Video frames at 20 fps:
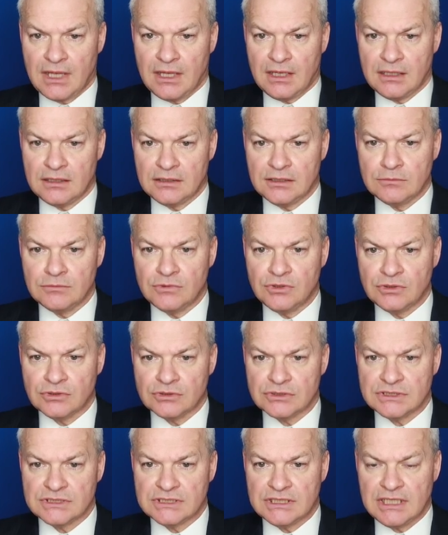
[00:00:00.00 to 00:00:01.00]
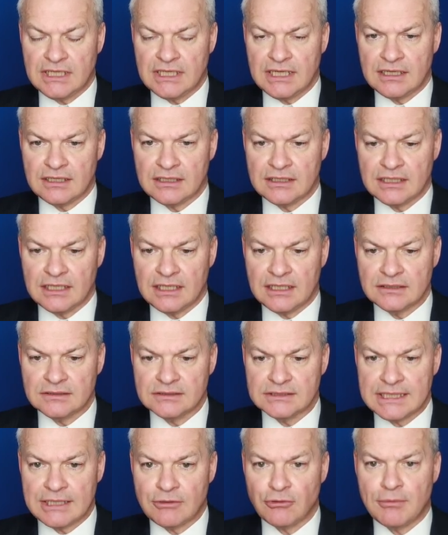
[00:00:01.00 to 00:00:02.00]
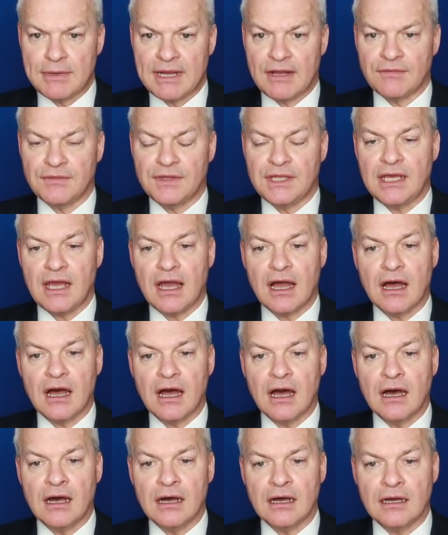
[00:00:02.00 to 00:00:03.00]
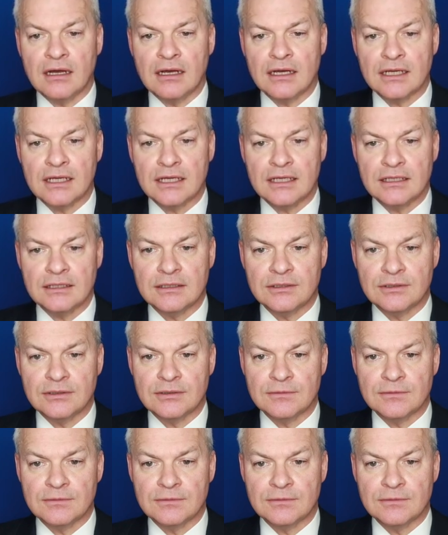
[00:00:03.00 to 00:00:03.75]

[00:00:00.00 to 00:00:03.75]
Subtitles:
And I'm not seeing anything else. How about the I?